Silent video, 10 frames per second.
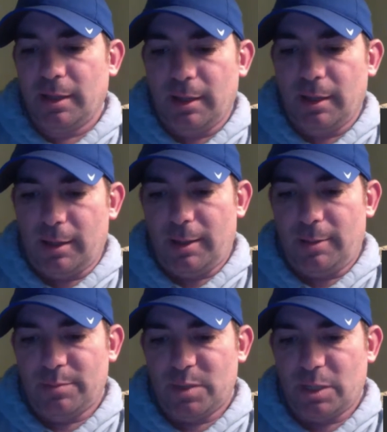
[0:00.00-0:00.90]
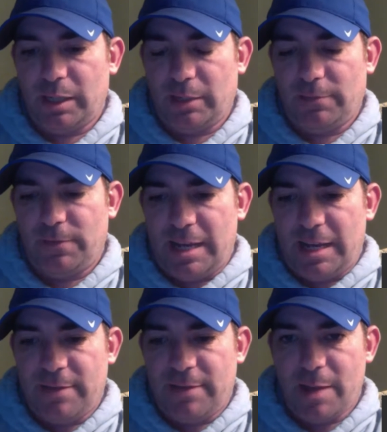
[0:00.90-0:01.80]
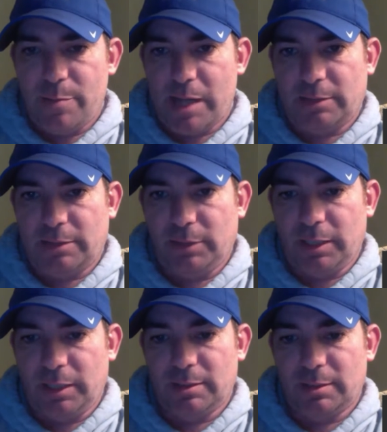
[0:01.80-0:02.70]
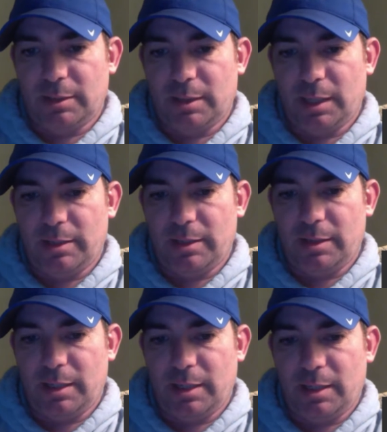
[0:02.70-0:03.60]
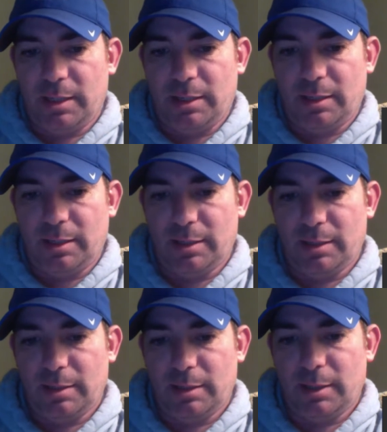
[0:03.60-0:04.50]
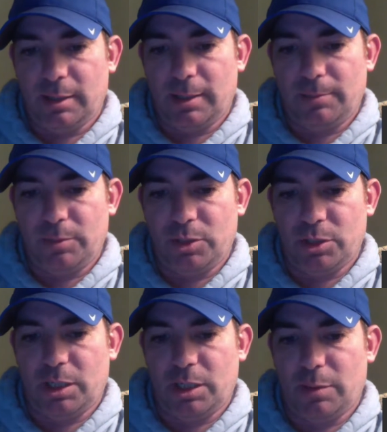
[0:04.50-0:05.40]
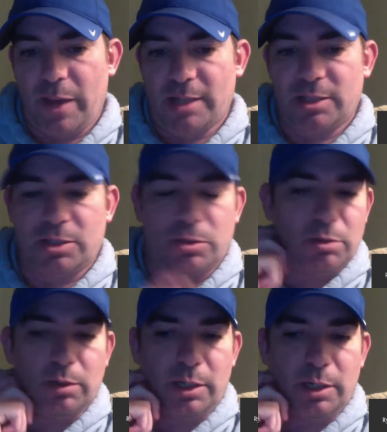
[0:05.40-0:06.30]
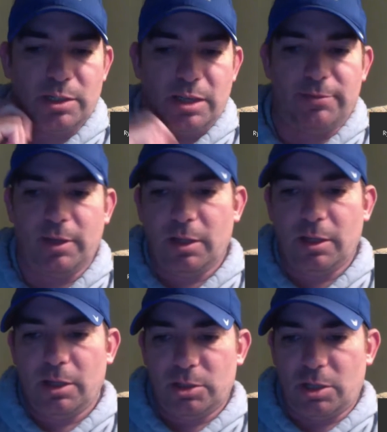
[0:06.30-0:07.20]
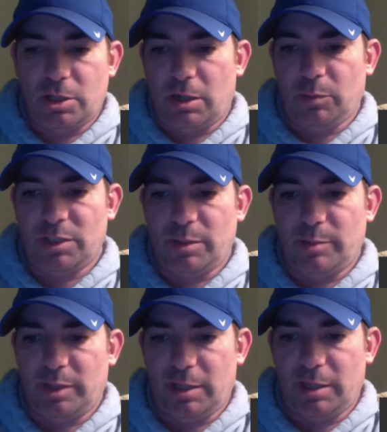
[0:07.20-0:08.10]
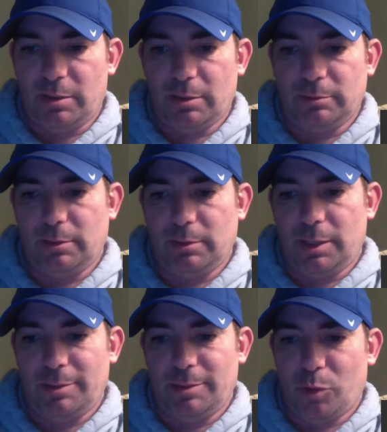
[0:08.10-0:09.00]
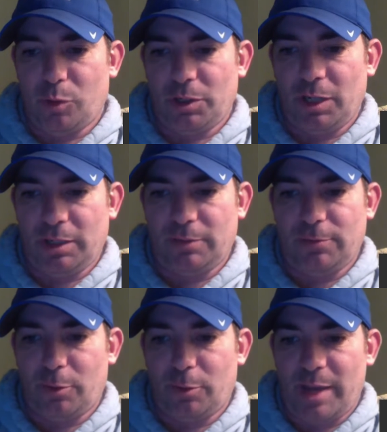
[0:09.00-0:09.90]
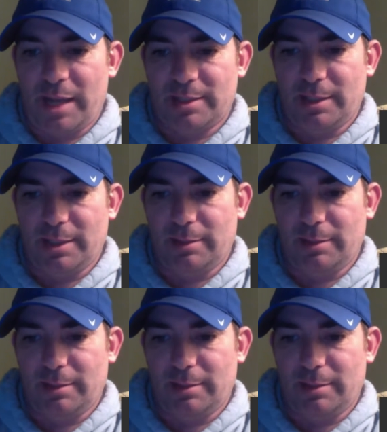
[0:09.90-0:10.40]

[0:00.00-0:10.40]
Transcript: So I did 5 hyperactive leagues, and then just in the past 2 or 3 years, I've started with some of the other more unique formats that